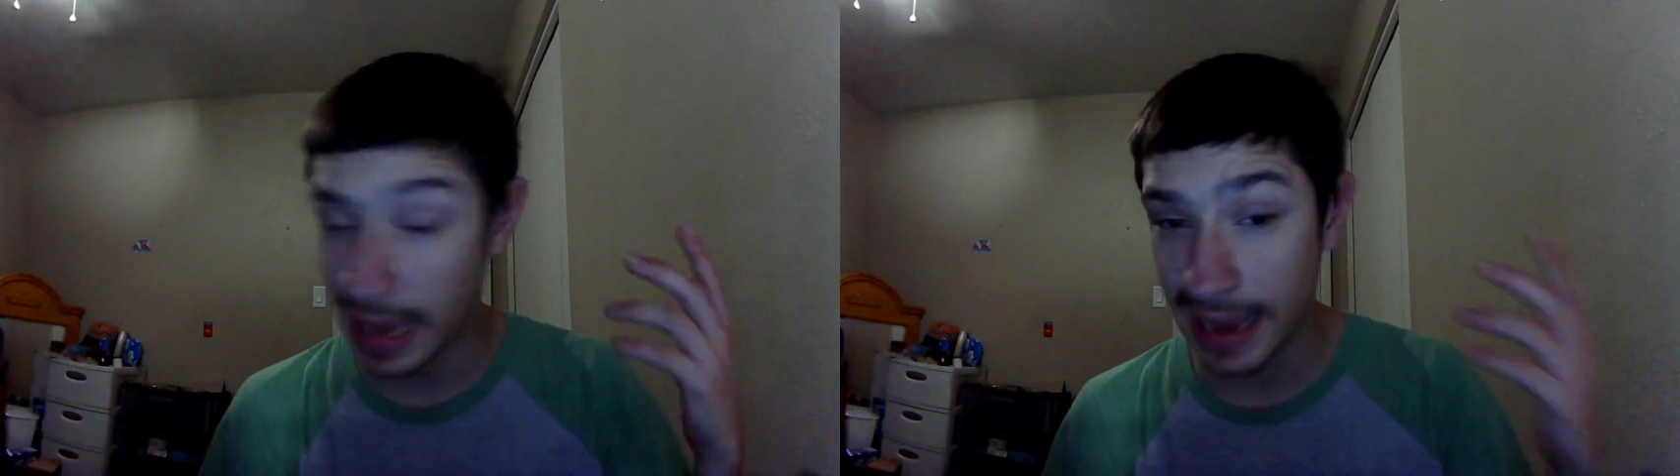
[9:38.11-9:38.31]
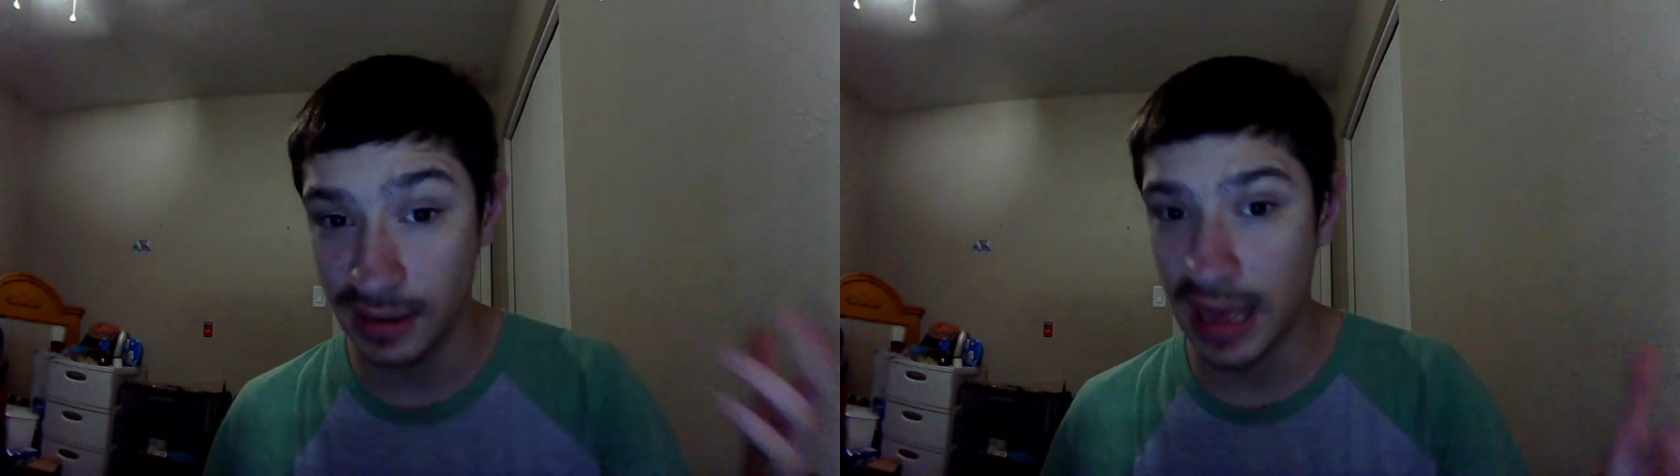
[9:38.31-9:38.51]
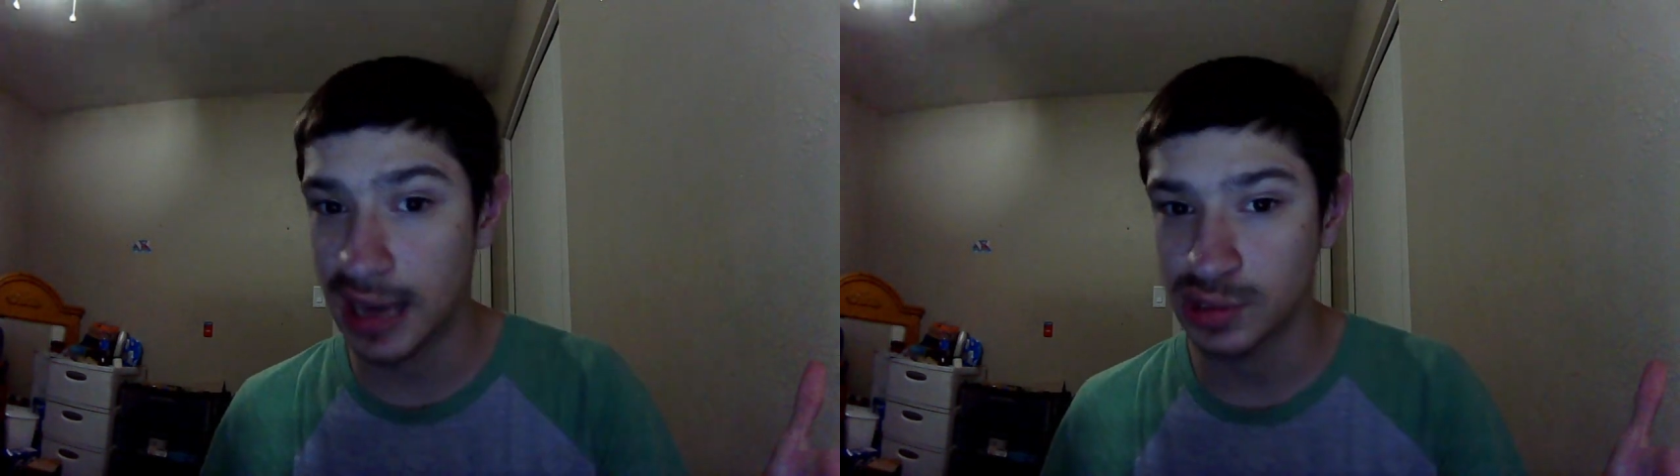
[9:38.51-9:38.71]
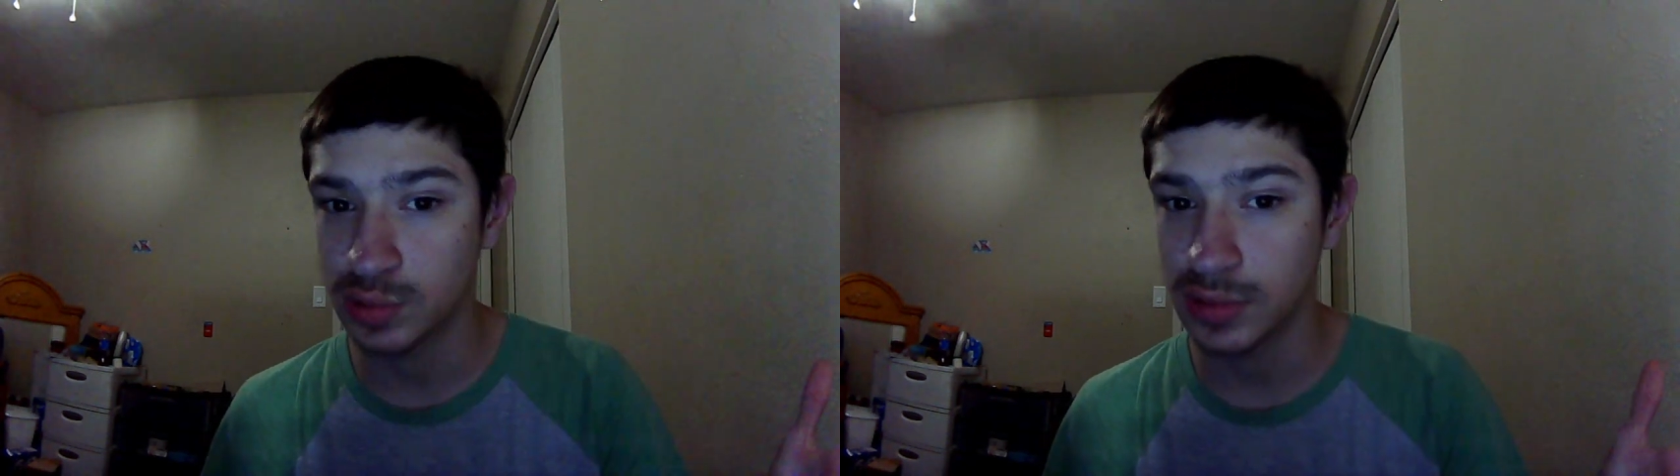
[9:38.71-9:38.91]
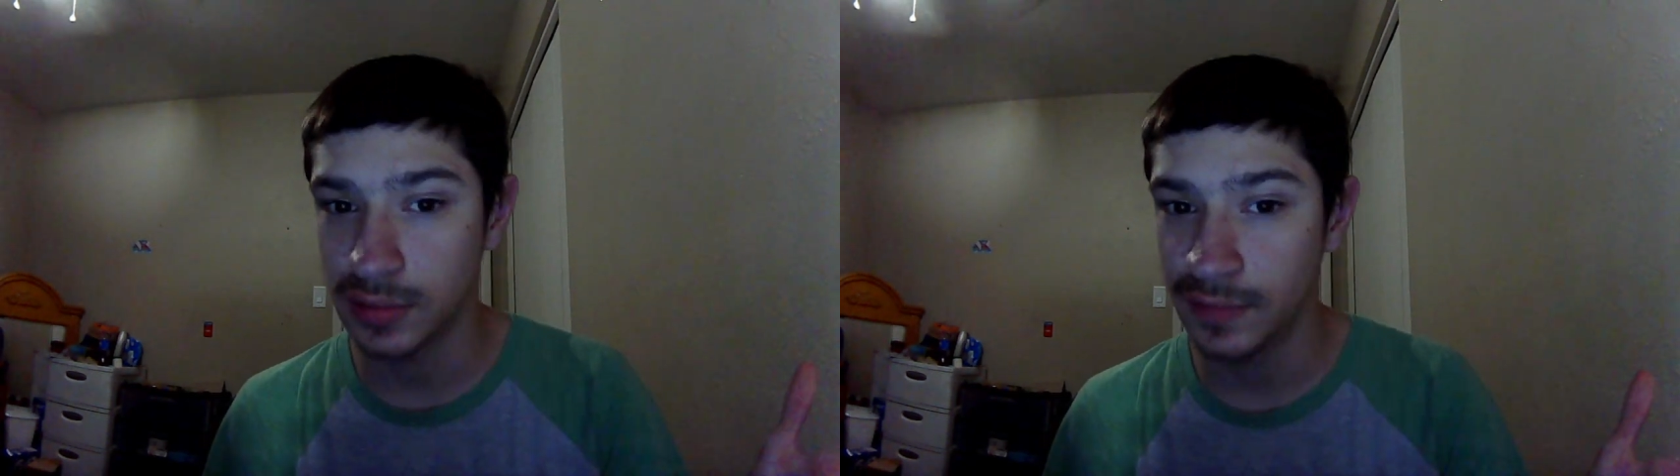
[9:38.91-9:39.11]
and the
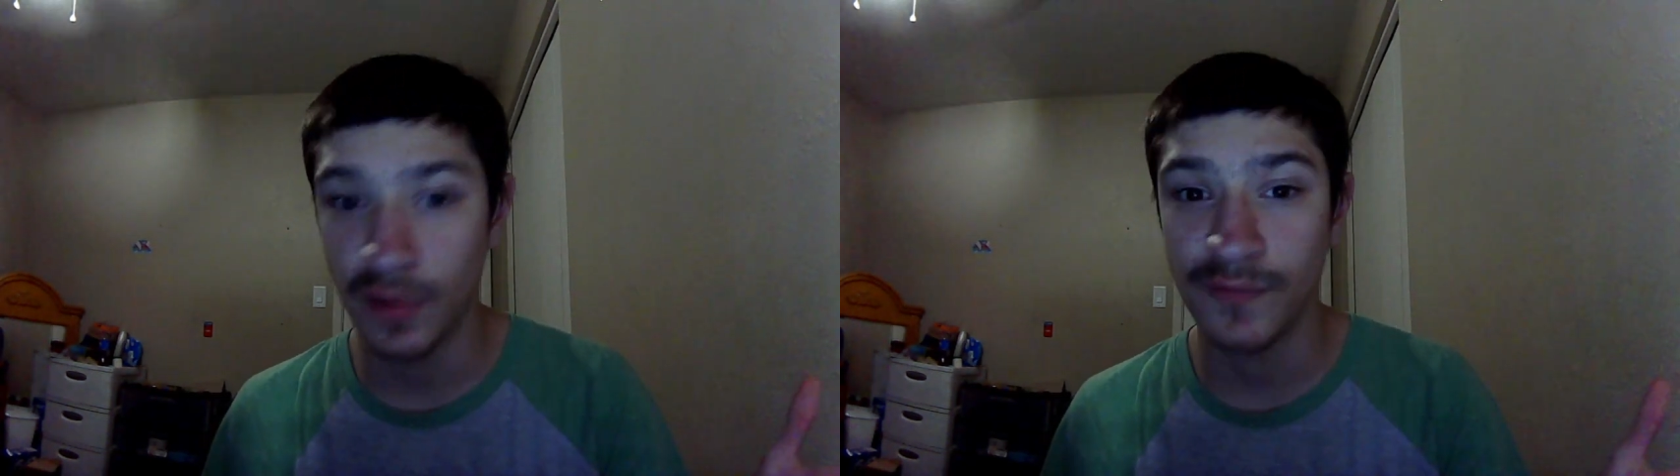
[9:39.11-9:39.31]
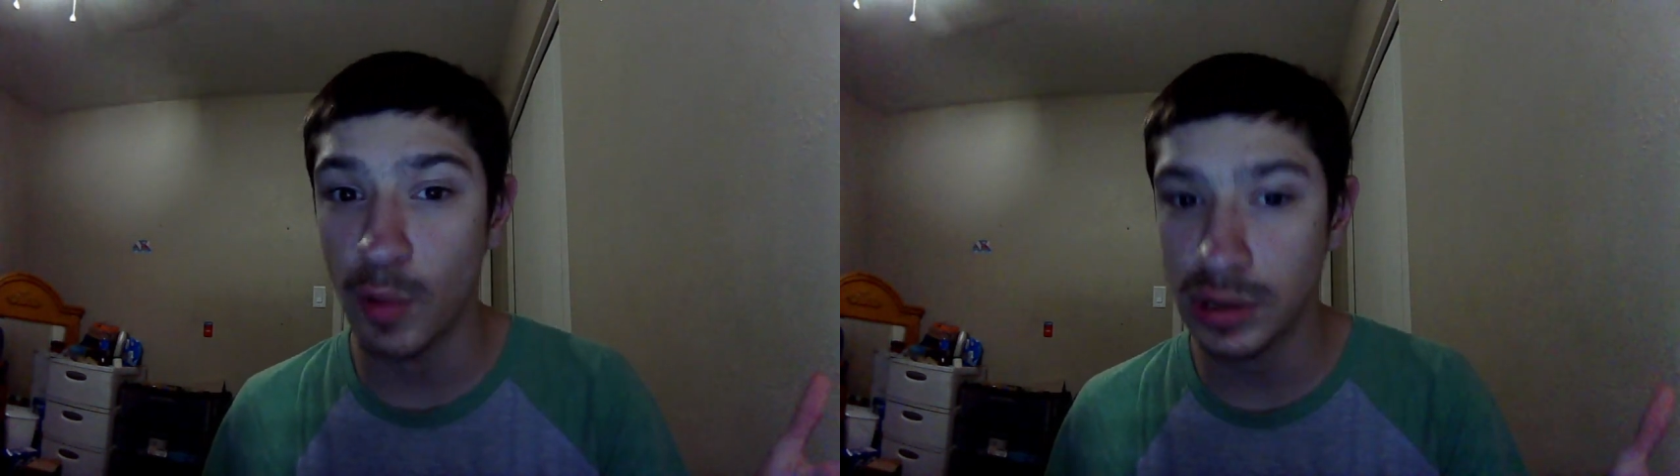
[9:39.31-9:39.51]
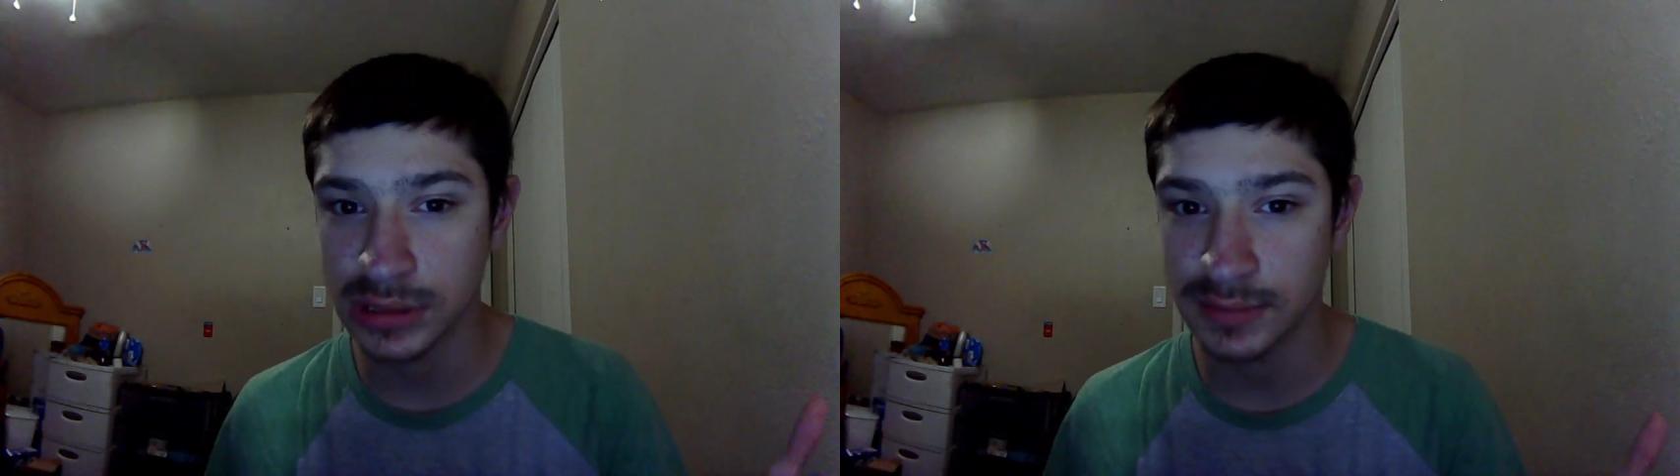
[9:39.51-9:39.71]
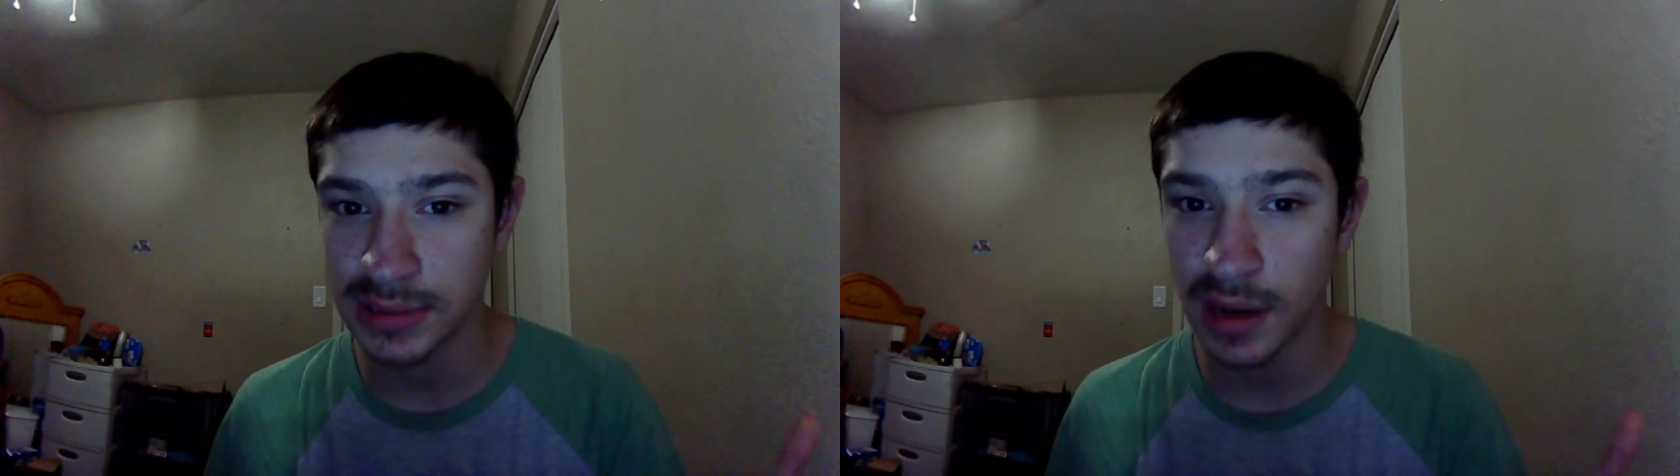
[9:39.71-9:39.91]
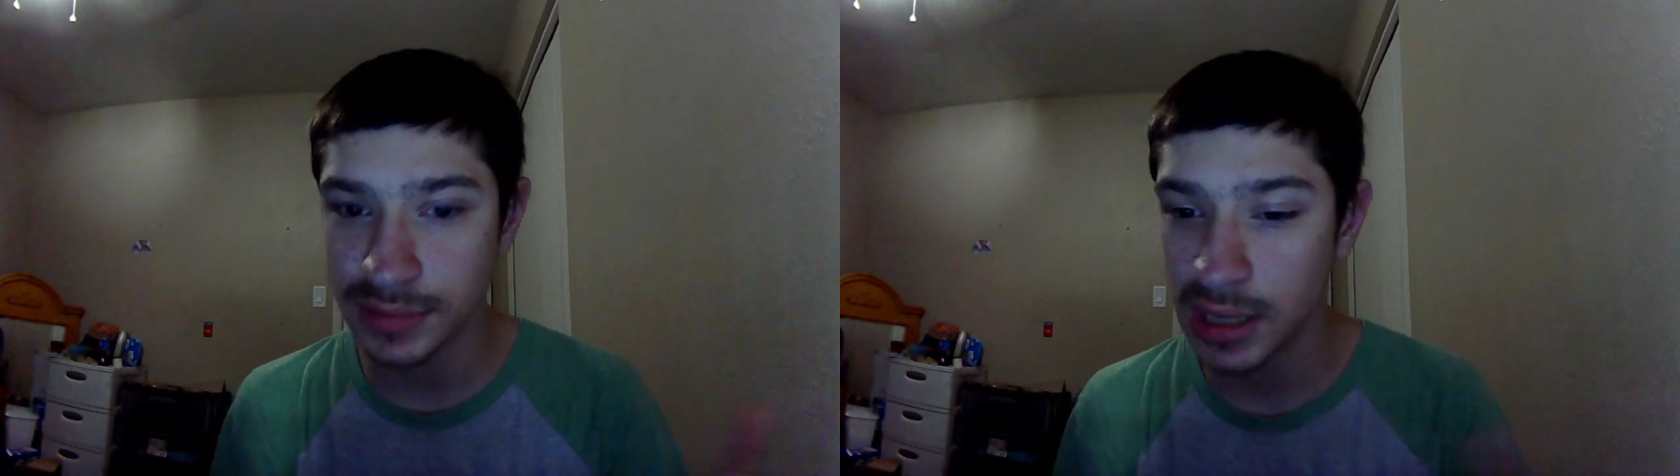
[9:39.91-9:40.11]
actual you know vocals themselves.